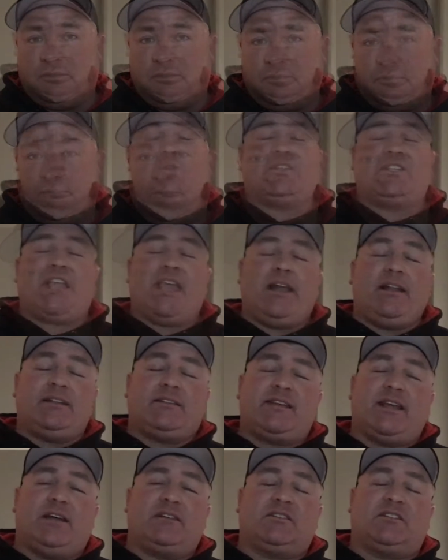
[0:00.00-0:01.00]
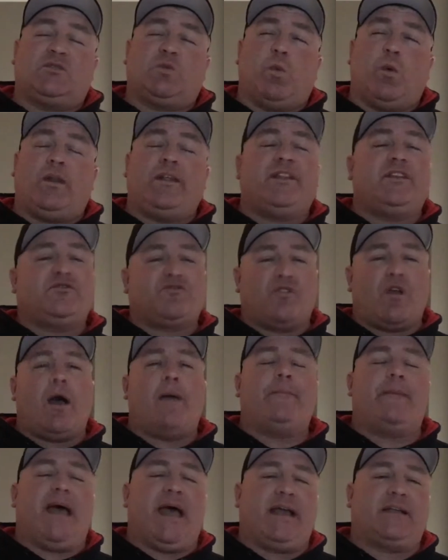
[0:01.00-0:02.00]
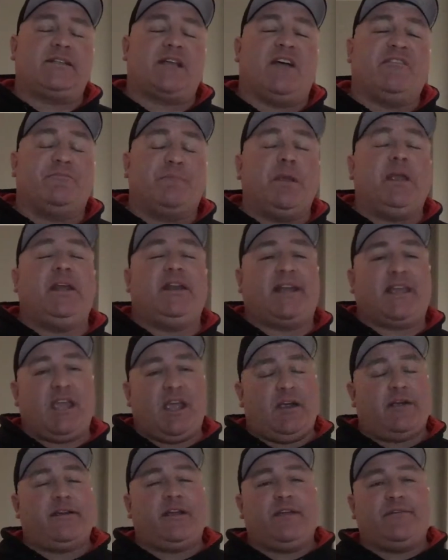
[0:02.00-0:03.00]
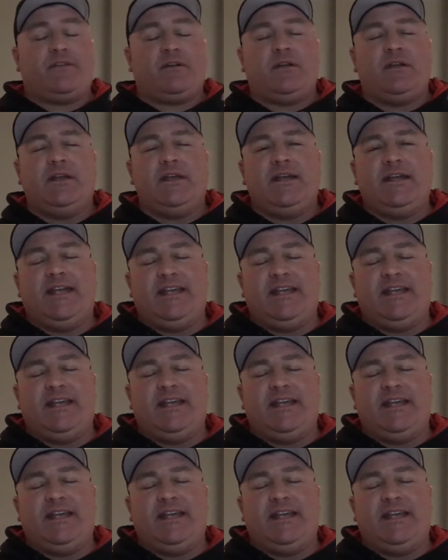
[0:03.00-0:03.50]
So as Kayla tells us, one of the drawbacks of being a caregiver